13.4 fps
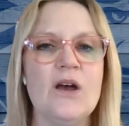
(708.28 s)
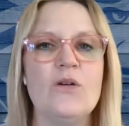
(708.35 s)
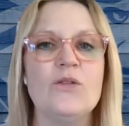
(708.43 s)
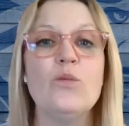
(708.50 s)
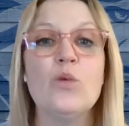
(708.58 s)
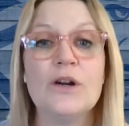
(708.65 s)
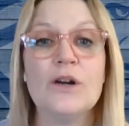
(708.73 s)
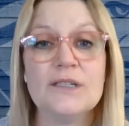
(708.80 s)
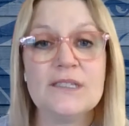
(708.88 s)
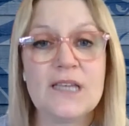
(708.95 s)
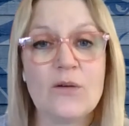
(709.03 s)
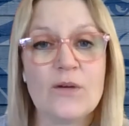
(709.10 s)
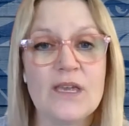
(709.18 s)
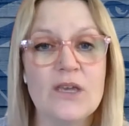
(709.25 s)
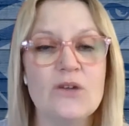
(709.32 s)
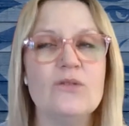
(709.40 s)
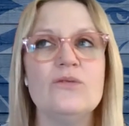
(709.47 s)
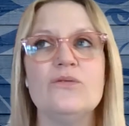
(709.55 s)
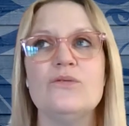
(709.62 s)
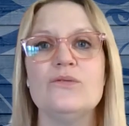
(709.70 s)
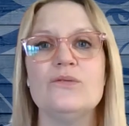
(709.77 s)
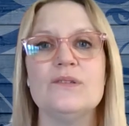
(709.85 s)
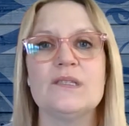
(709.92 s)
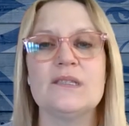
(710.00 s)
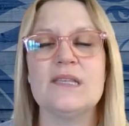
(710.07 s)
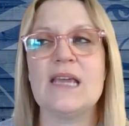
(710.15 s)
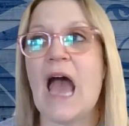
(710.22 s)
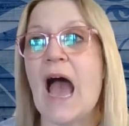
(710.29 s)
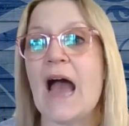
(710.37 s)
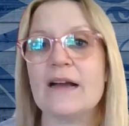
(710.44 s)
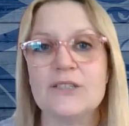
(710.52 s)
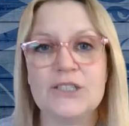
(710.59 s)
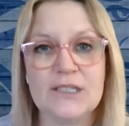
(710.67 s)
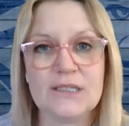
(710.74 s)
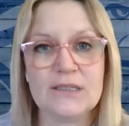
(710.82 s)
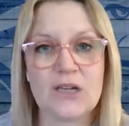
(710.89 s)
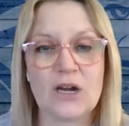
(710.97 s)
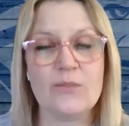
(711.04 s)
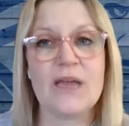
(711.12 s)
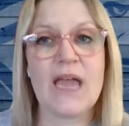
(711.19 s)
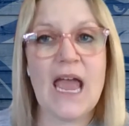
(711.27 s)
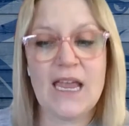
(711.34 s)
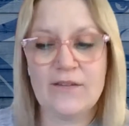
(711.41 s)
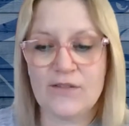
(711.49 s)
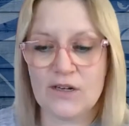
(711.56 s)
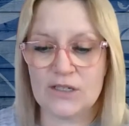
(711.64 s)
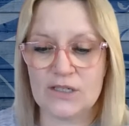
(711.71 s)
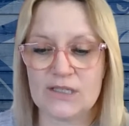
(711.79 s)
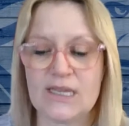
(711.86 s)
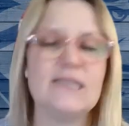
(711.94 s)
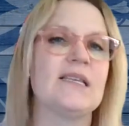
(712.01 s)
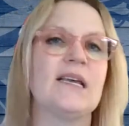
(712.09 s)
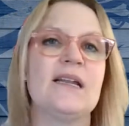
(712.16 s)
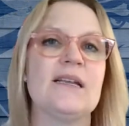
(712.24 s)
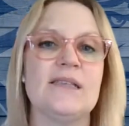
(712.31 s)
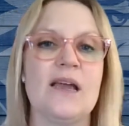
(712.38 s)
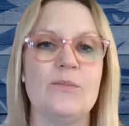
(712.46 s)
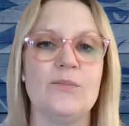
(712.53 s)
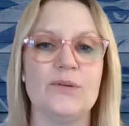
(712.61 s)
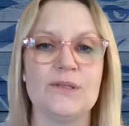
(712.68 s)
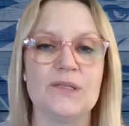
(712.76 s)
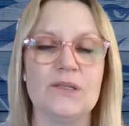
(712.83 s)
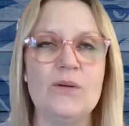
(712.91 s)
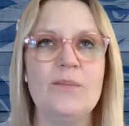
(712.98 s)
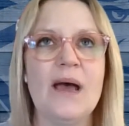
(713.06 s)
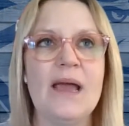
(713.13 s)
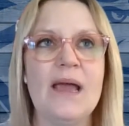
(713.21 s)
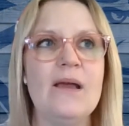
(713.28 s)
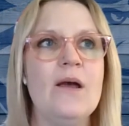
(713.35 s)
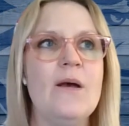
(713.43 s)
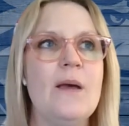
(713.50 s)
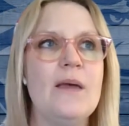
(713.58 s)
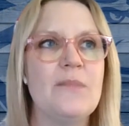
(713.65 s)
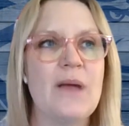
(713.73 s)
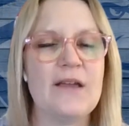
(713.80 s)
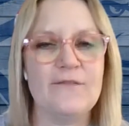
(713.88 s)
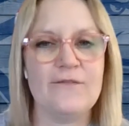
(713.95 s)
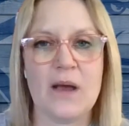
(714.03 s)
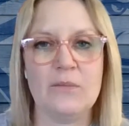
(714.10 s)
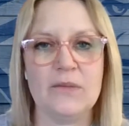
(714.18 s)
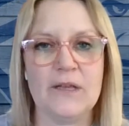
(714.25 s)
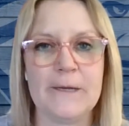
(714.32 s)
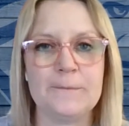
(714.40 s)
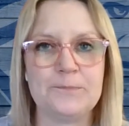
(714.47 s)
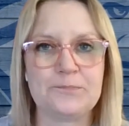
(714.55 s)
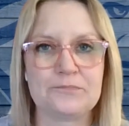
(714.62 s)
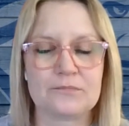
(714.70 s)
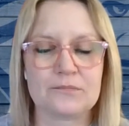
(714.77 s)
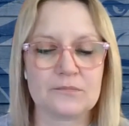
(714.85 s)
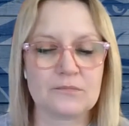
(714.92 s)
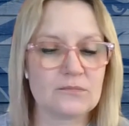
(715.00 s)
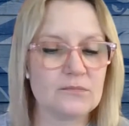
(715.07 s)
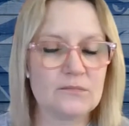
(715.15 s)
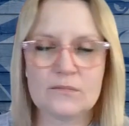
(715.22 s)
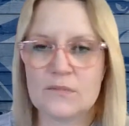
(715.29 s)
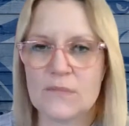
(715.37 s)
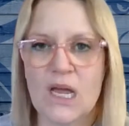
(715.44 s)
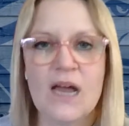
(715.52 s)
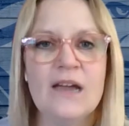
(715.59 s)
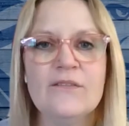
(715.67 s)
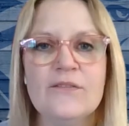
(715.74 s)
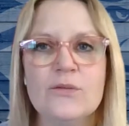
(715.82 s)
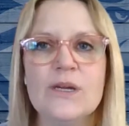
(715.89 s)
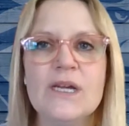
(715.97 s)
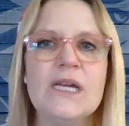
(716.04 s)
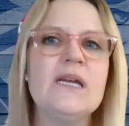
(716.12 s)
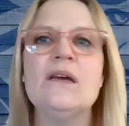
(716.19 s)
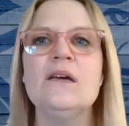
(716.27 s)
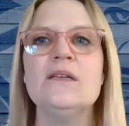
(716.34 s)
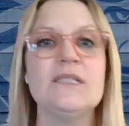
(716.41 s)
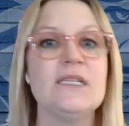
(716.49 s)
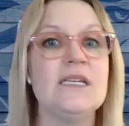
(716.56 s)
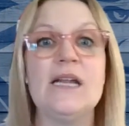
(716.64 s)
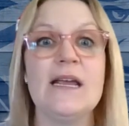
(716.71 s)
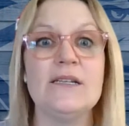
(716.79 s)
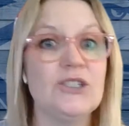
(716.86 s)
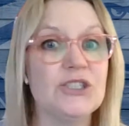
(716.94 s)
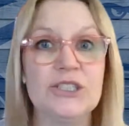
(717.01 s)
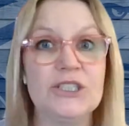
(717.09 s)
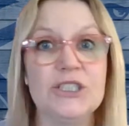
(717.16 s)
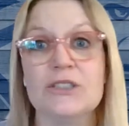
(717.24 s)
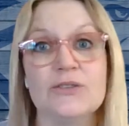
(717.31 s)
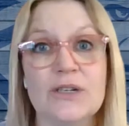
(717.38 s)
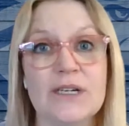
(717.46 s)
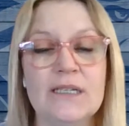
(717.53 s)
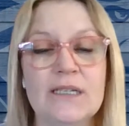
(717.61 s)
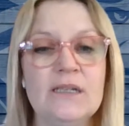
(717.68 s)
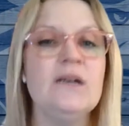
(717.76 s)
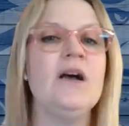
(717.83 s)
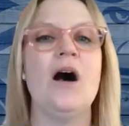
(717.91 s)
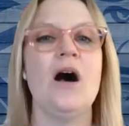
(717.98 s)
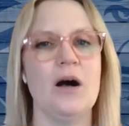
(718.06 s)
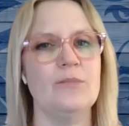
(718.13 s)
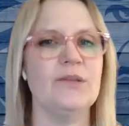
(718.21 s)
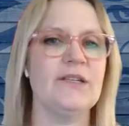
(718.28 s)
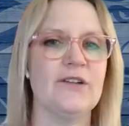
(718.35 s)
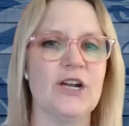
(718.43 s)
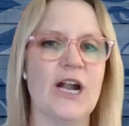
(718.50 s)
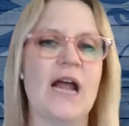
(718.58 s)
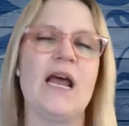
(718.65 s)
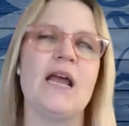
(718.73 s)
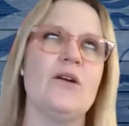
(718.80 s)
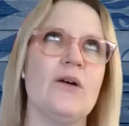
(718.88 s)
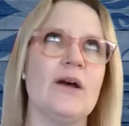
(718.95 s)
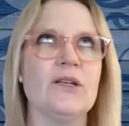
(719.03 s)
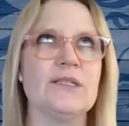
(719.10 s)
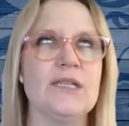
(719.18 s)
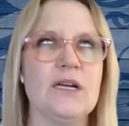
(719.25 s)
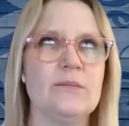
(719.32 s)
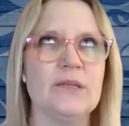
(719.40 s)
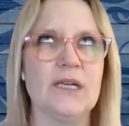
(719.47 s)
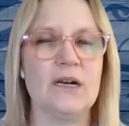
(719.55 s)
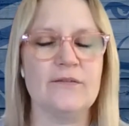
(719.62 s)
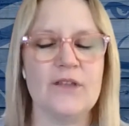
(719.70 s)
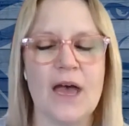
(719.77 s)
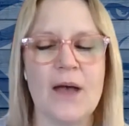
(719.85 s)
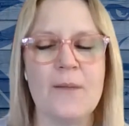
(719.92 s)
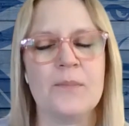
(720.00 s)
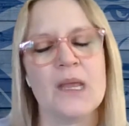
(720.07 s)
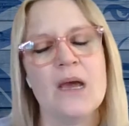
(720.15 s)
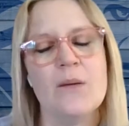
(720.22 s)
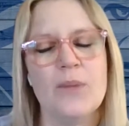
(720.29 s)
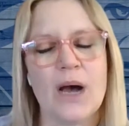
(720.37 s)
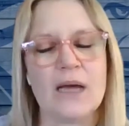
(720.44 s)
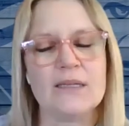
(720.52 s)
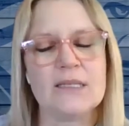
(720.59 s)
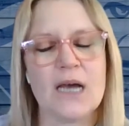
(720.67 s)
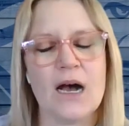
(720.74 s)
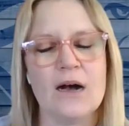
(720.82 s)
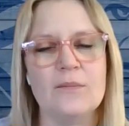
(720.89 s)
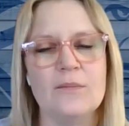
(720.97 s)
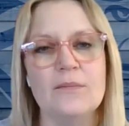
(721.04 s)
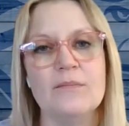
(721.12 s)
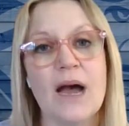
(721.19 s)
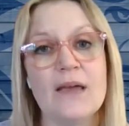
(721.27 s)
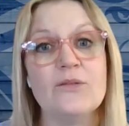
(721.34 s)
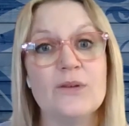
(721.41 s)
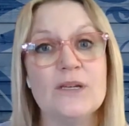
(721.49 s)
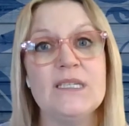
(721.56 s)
The words that we use, the actions, our behaviors, they set examples. So in my family, I have 3 teenage children. Believe it or not, I know I look terribly young for that. But my 3